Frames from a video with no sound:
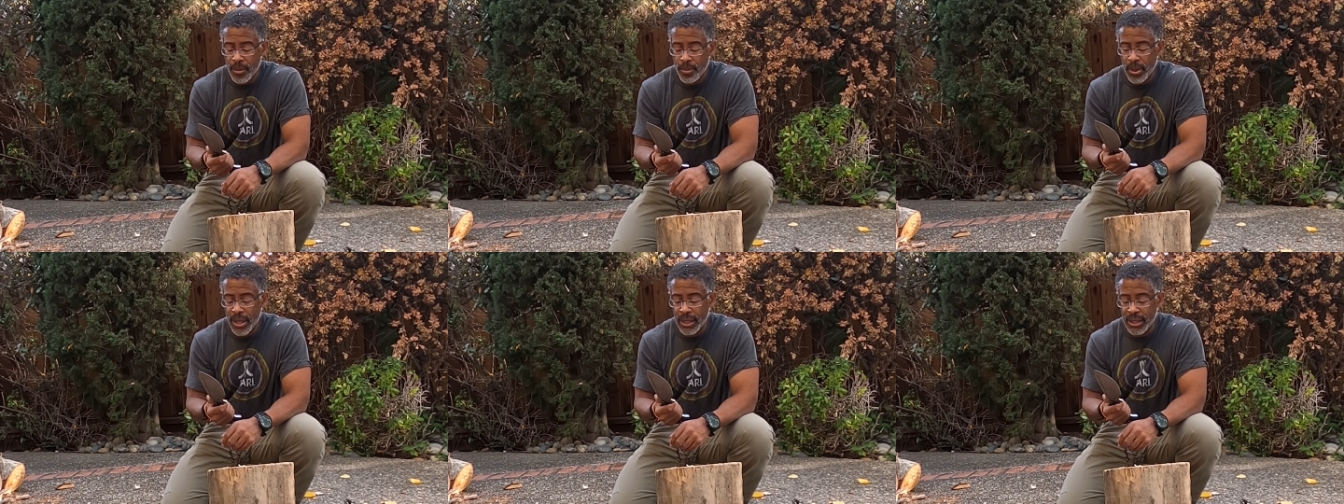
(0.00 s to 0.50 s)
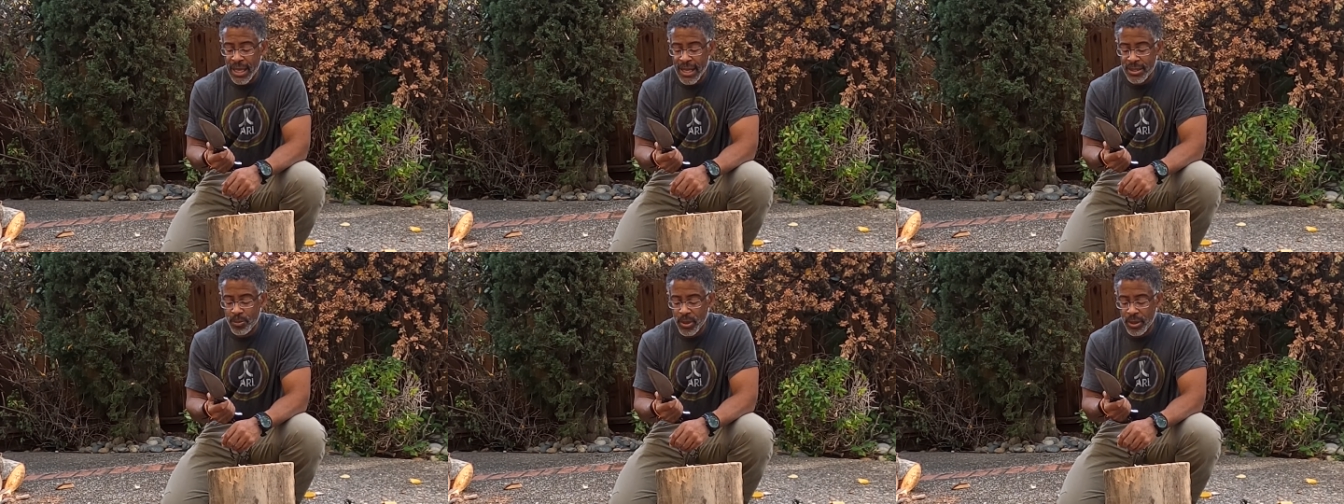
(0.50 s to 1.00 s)
but it
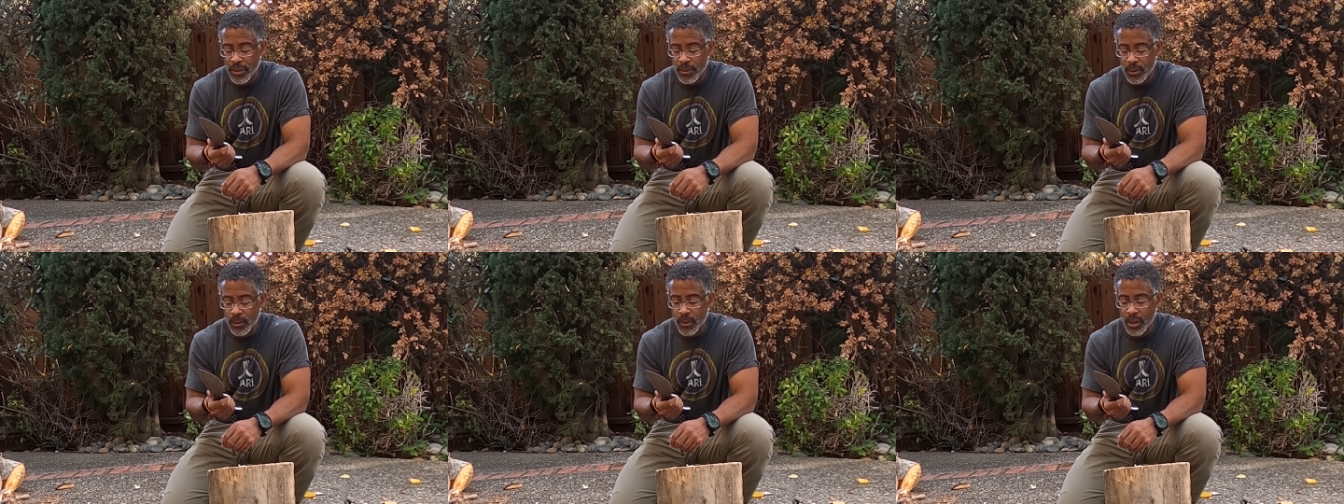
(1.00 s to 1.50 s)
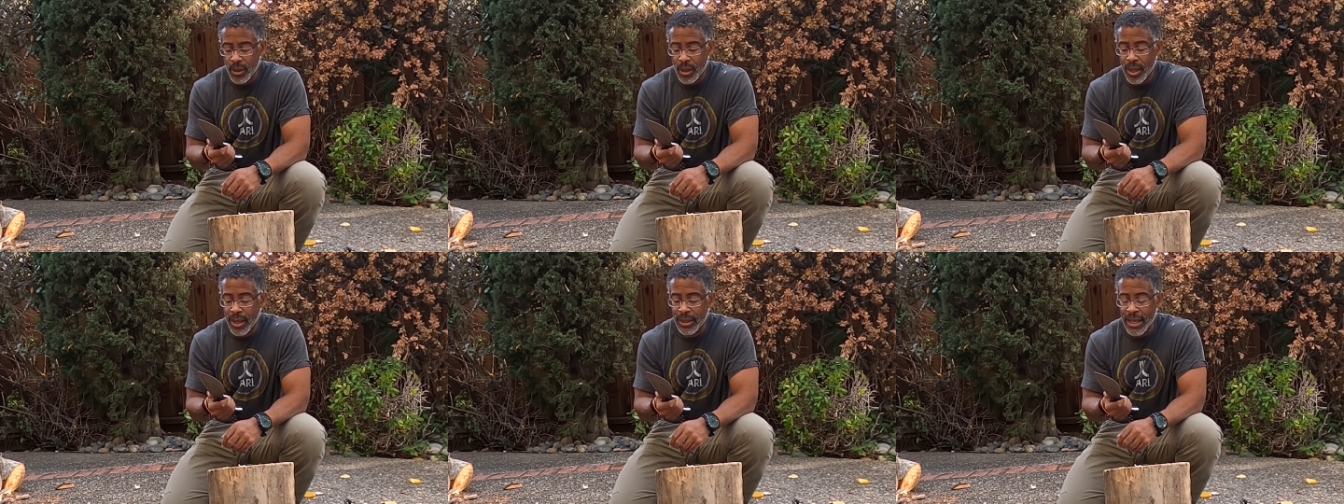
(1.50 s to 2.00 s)
has been through a
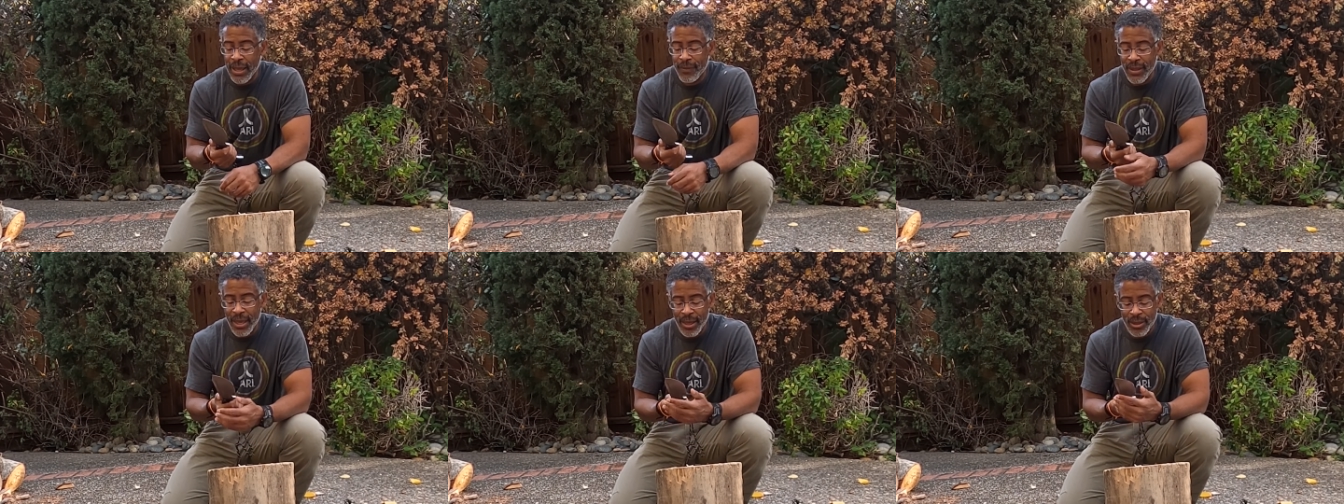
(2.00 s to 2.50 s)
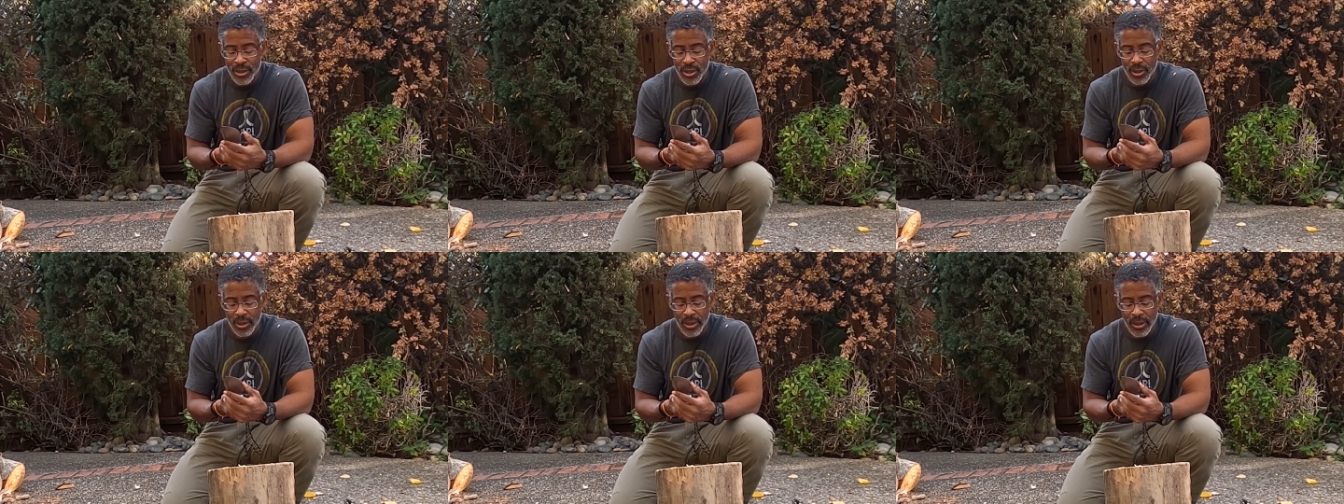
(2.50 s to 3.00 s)
lot, and the edge